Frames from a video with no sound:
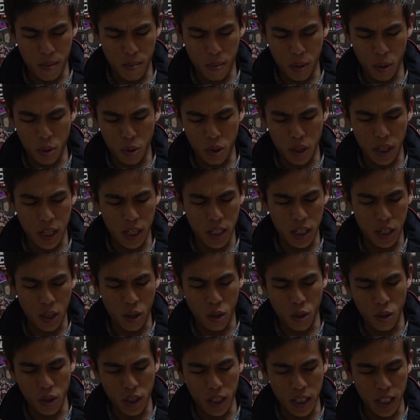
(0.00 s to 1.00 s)
process, and
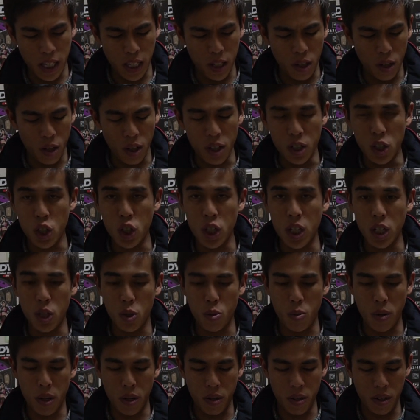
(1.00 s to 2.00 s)
all the technology
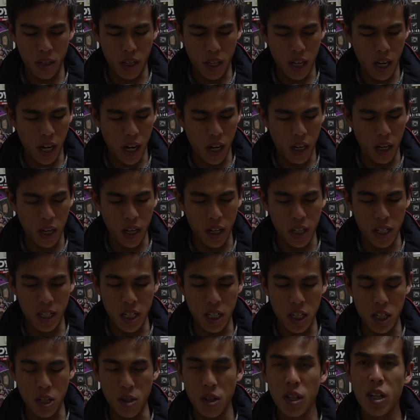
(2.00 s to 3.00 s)
as well. Highly
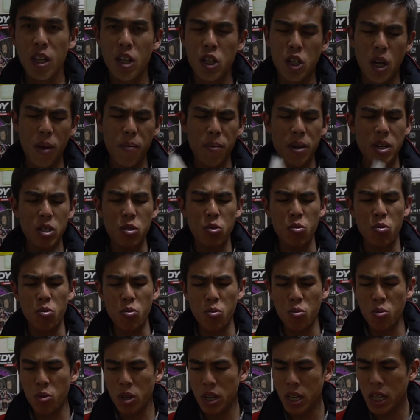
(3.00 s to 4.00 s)
detailed. Japanese
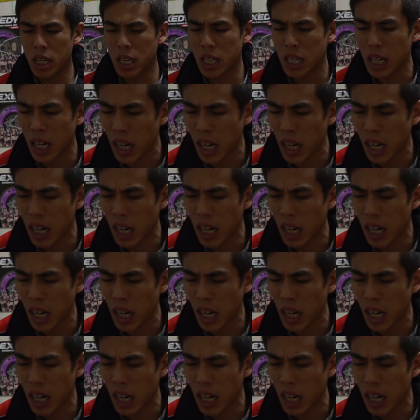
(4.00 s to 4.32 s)
really